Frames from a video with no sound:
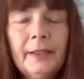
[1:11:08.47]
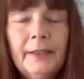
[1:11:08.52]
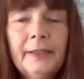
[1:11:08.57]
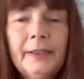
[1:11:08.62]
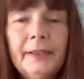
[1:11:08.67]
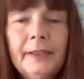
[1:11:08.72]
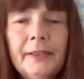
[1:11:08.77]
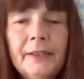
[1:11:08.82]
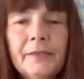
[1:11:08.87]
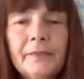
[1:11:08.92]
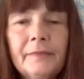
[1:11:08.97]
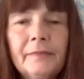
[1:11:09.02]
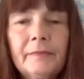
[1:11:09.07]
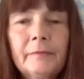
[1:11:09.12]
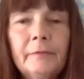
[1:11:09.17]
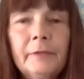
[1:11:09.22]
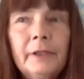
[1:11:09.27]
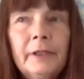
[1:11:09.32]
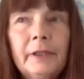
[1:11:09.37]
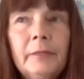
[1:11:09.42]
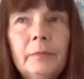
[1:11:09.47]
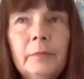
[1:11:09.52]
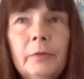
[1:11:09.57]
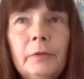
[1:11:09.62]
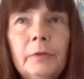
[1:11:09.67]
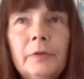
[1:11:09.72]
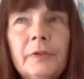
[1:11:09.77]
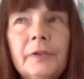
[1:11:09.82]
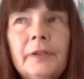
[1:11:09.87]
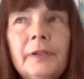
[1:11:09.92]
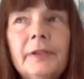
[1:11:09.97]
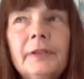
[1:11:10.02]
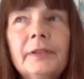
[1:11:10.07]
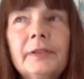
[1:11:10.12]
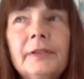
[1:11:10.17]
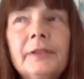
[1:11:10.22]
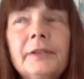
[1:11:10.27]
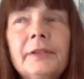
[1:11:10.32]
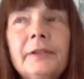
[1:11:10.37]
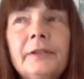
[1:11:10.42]
I think it's really important
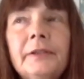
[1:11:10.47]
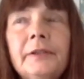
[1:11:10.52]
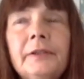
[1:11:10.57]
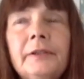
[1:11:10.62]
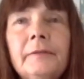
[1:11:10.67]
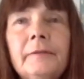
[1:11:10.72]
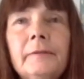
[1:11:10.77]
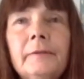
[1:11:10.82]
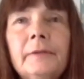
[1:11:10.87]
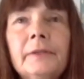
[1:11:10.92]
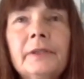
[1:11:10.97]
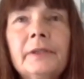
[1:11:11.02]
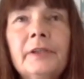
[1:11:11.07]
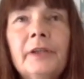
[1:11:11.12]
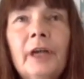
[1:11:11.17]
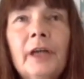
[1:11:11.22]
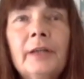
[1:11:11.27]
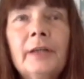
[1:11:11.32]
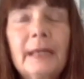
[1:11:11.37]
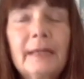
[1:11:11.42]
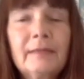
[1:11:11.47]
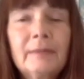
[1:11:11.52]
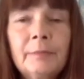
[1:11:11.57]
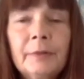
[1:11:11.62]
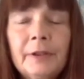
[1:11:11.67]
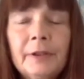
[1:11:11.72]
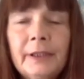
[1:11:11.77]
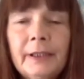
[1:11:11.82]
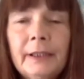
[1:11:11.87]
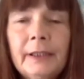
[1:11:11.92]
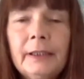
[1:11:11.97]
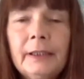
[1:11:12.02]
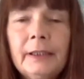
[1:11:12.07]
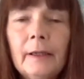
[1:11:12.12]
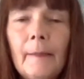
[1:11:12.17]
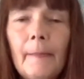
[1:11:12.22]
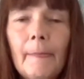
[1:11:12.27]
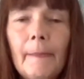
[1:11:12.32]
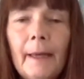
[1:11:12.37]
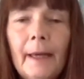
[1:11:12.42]
to know that everybody
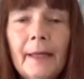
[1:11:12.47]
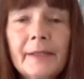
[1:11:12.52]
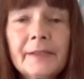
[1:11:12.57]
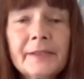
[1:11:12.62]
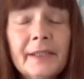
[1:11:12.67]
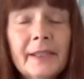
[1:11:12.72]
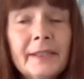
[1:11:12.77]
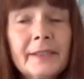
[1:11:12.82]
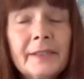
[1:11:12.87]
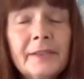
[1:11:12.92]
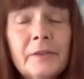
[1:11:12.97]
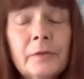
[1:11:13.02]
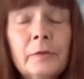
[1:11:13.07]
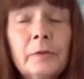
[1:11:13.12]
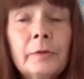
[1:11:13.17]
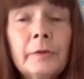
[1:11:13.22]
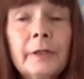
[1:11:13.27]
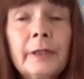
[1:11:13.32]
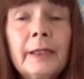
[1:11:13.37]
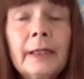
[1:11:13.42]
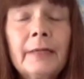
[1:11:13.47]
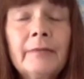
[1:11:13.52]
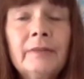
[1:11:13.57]
has their story.